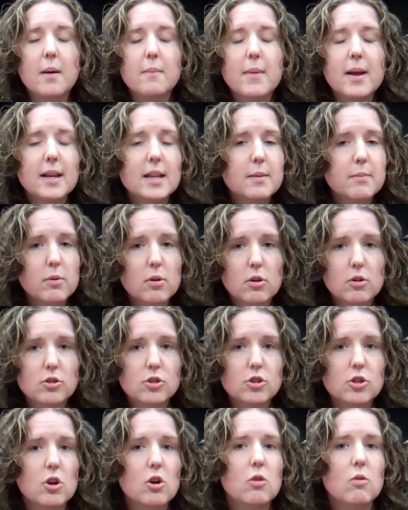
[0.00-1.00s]
Many
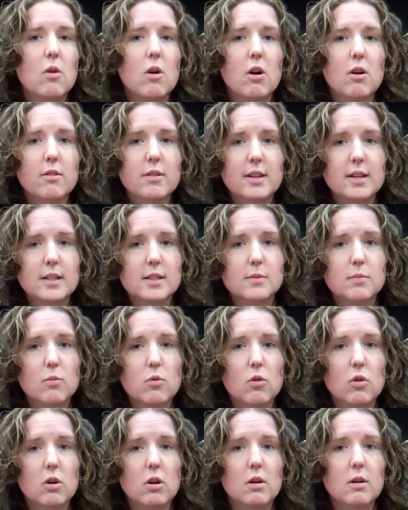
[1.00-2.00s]
burns, though, are these
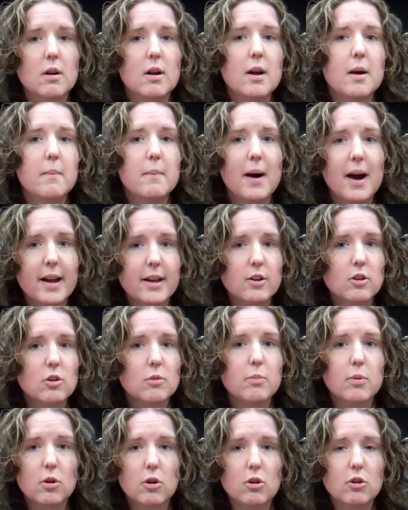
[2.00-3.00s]
more
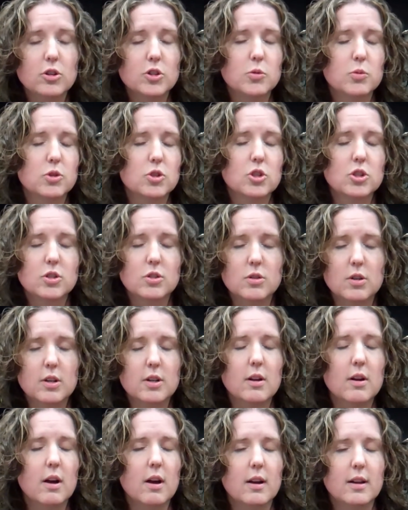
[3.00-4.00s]
minor burns, which just
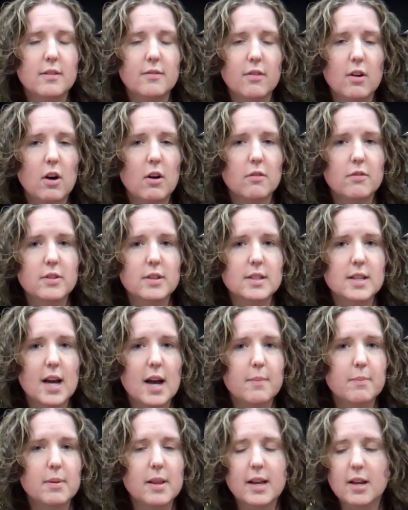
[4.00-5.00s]
involve the
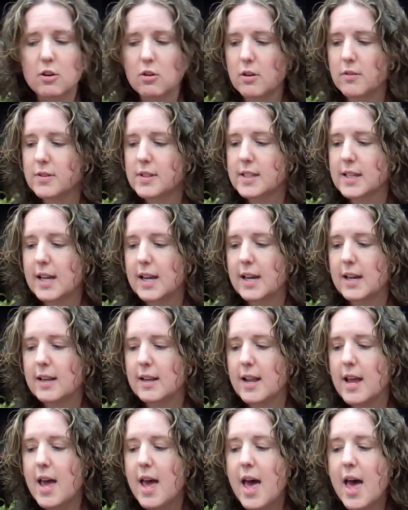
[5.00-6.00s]
top layer of
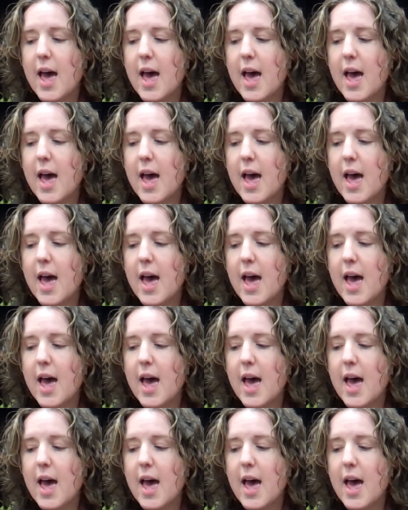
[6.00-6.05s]
skin,